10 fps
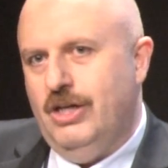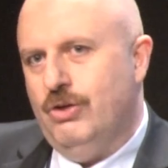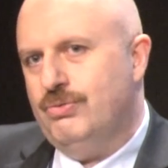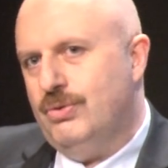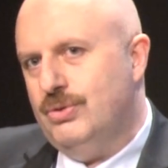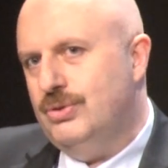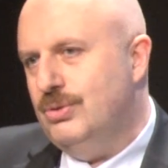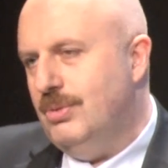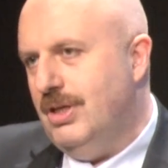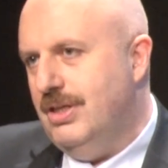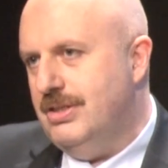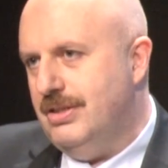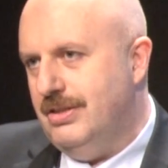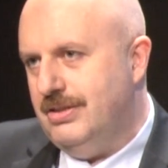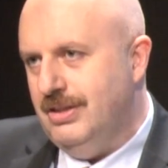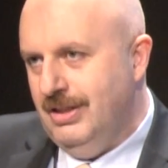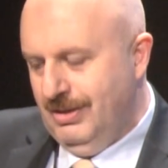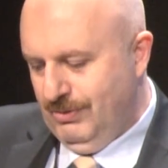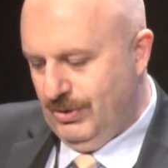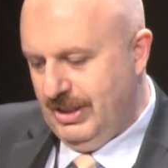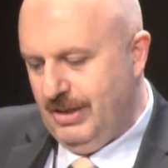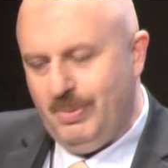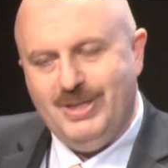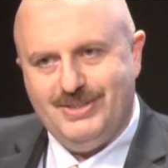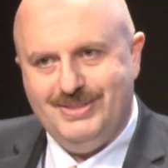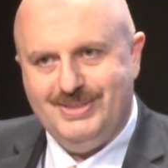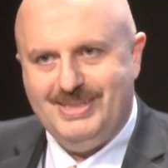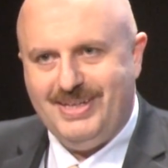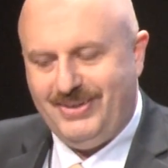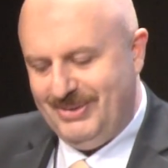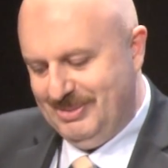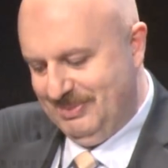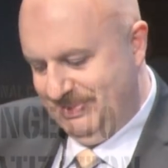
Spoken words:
and of course to my listeners for their patience. Thank you.